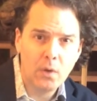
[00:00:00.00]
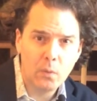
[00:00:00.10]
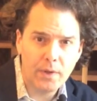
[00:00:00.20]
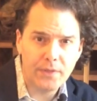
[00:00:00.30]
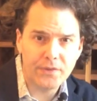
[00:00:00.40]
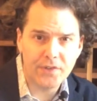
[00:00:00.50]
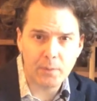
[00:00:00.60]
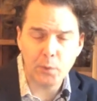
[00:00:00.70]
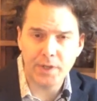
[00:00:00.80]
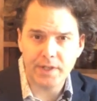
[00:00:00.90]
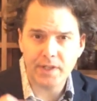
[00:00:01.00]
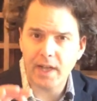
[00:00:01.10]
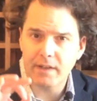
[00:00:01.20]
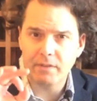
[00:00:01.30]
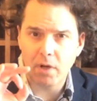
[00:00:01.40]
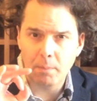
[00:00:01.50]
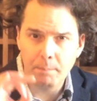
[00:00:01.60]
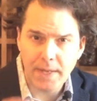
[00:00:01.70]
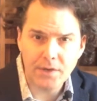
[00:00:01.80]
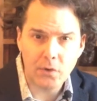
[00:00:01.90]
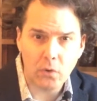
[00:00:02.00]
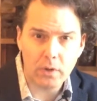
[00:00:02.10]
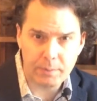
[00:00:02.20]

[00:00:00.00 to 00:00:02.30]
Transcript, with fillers: with someone in kind of a, a mentor